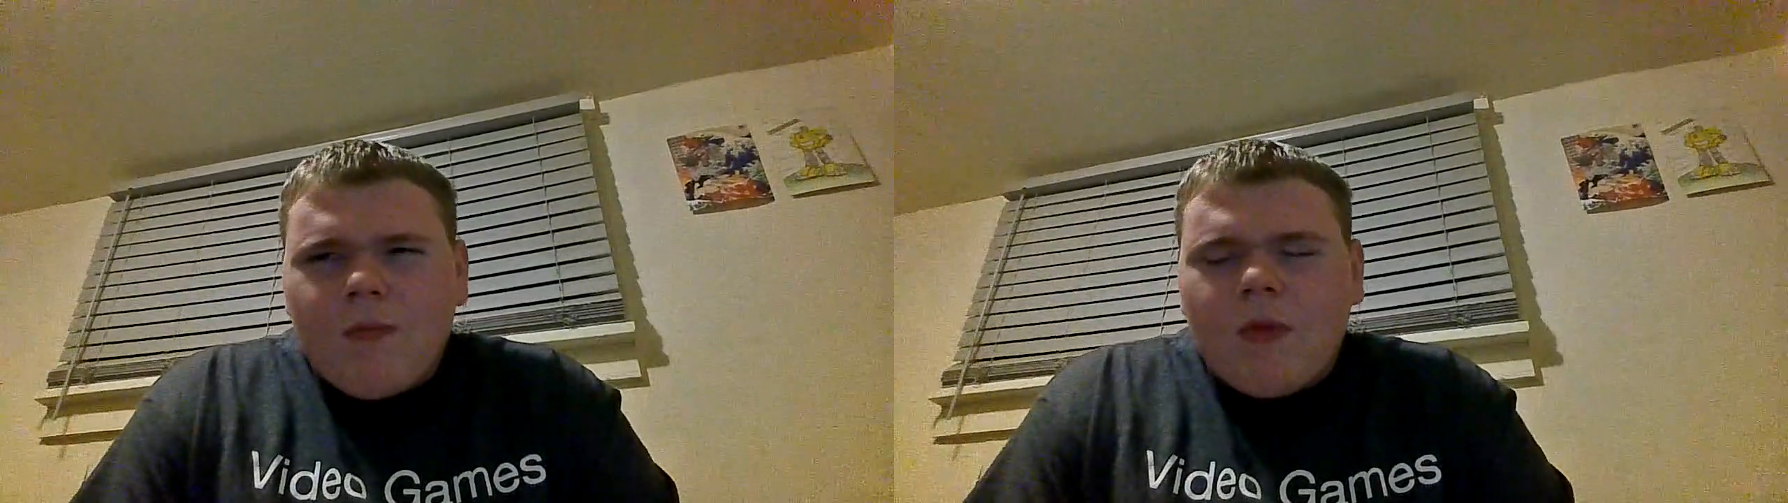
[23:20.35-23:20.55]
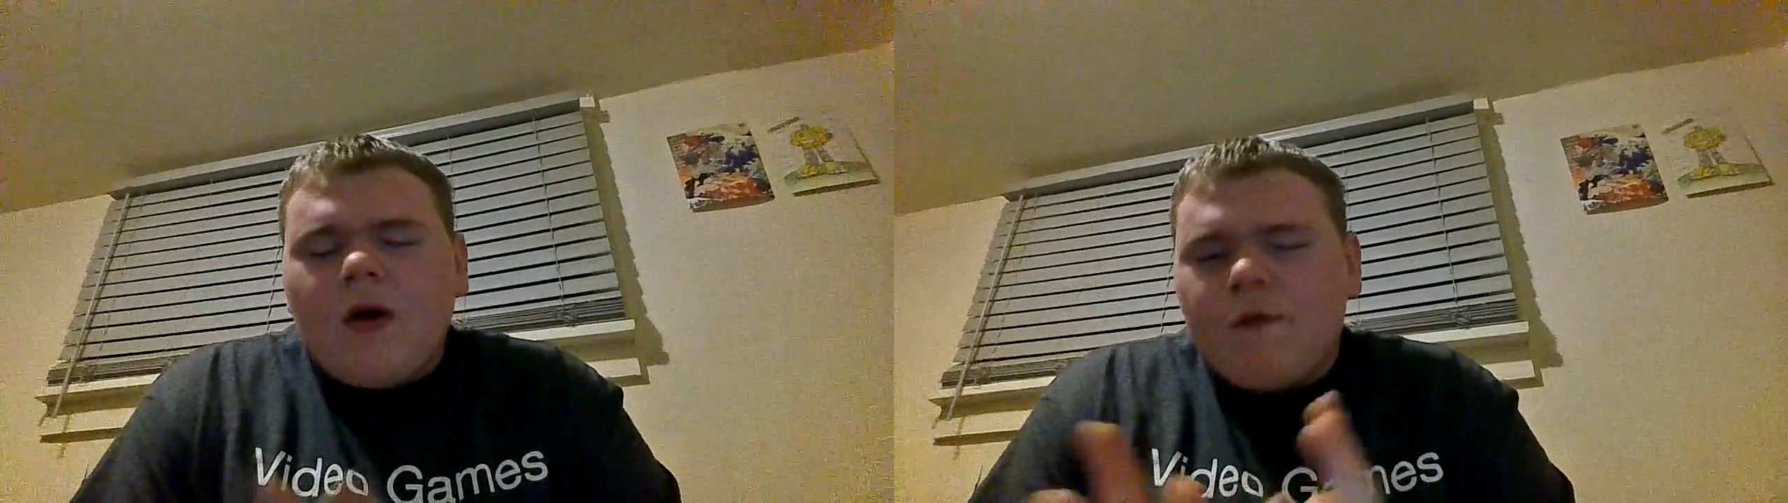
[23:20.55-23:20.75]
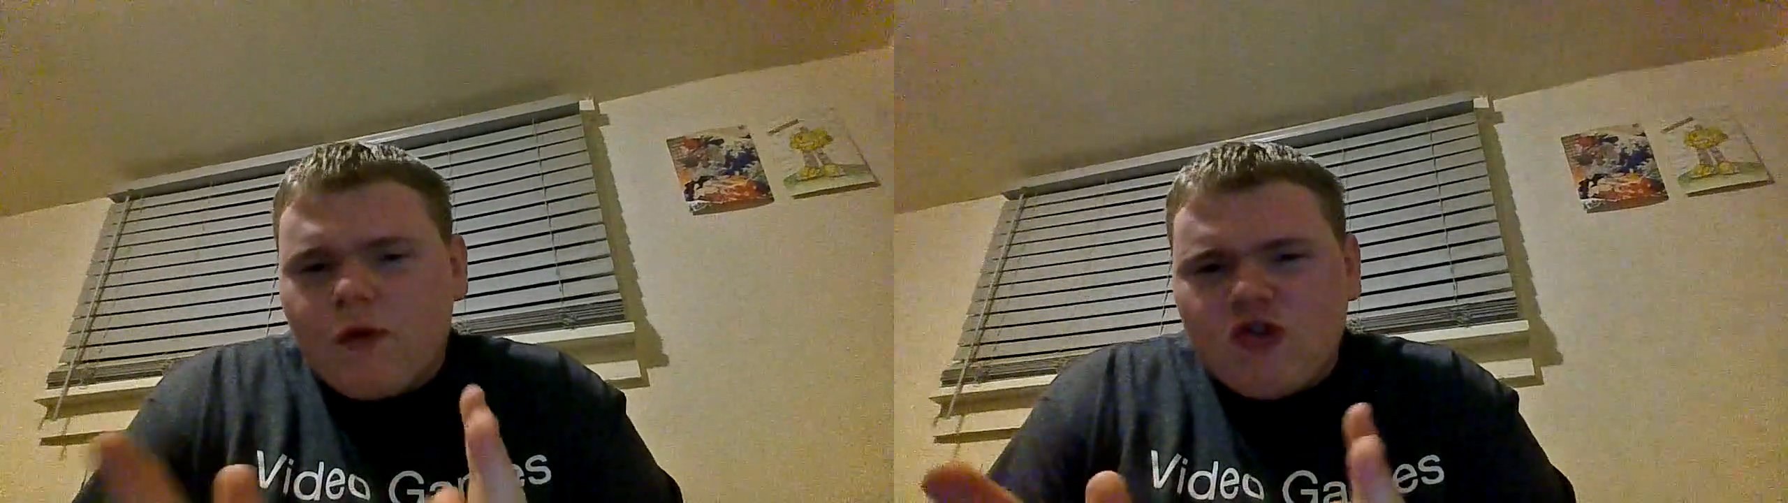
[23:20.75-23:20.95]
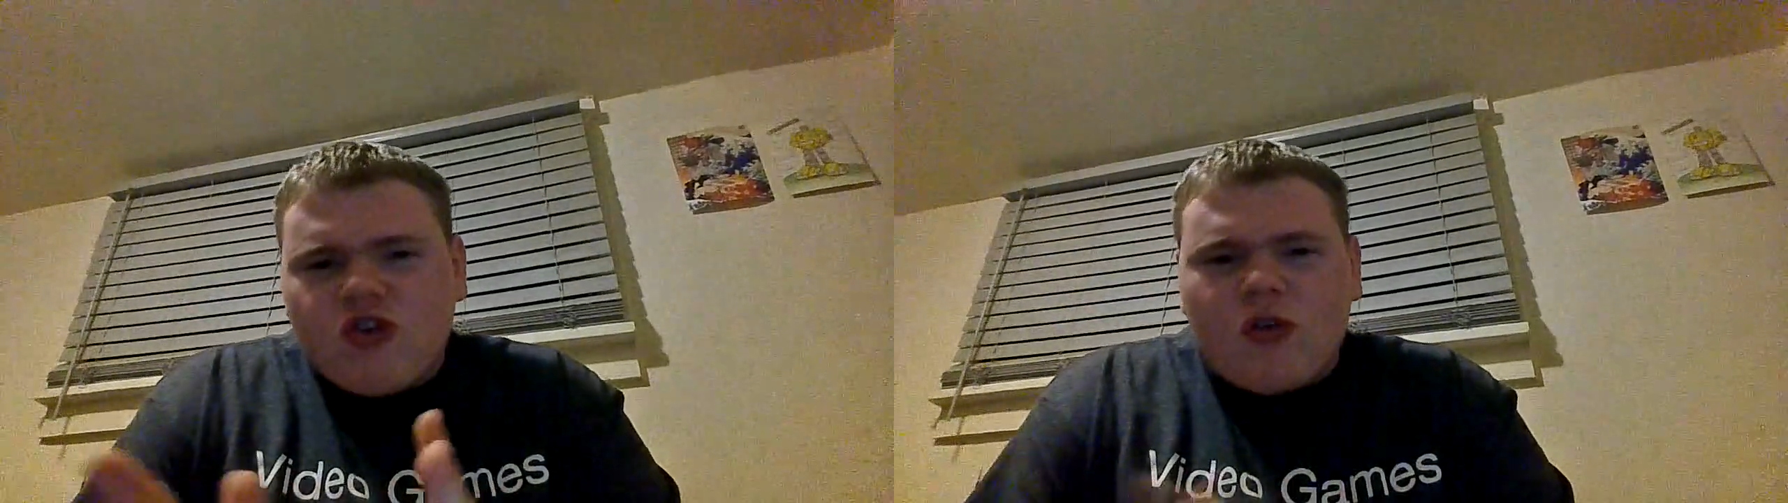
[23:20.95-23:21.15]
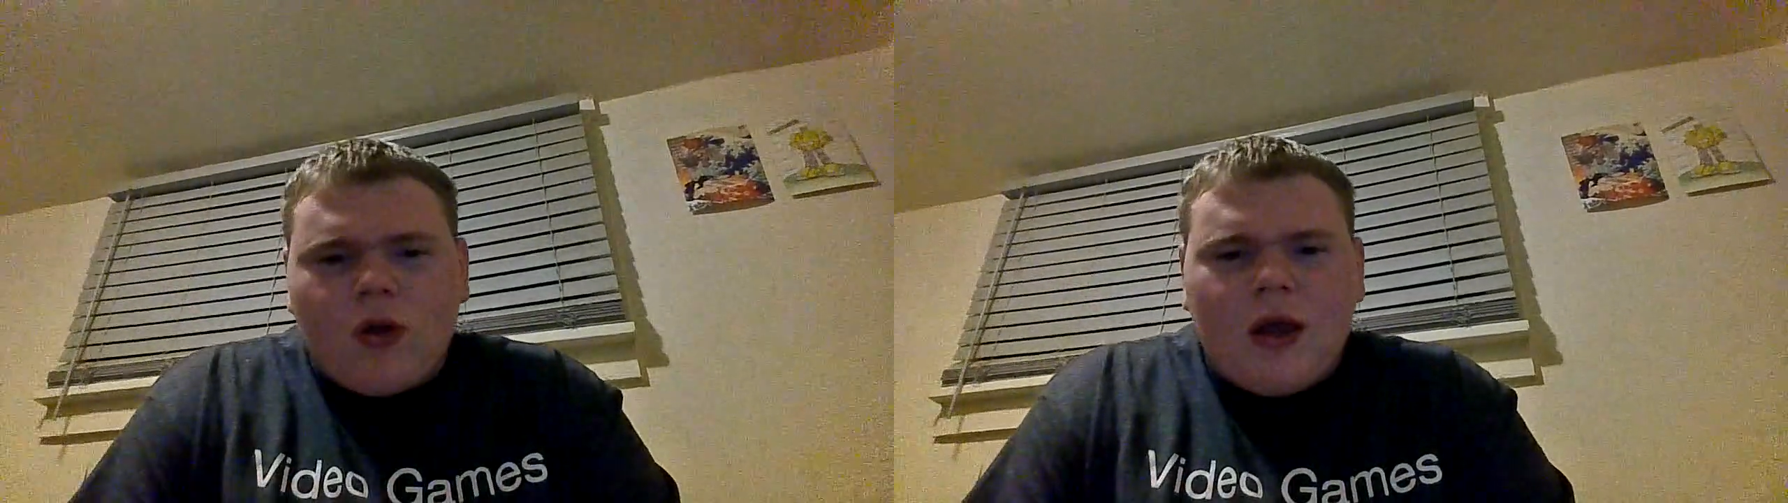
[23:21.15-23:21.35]

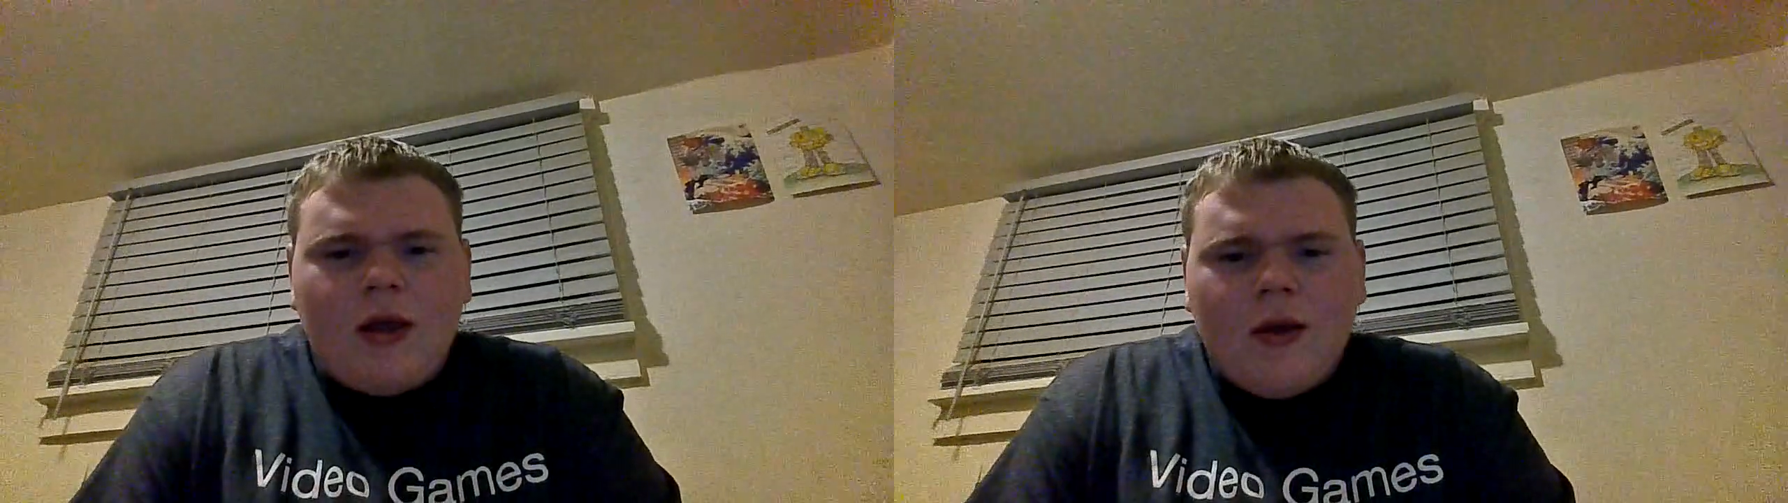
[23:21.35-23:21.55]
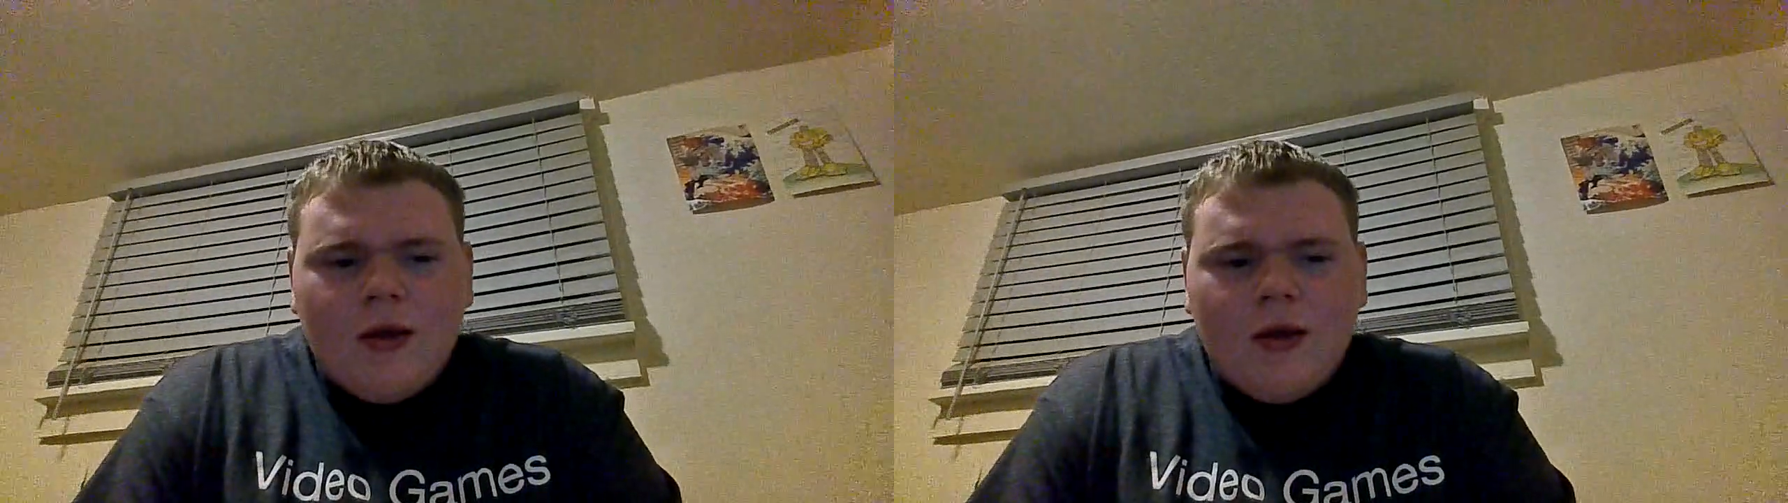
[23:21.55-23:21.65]
unfortunately.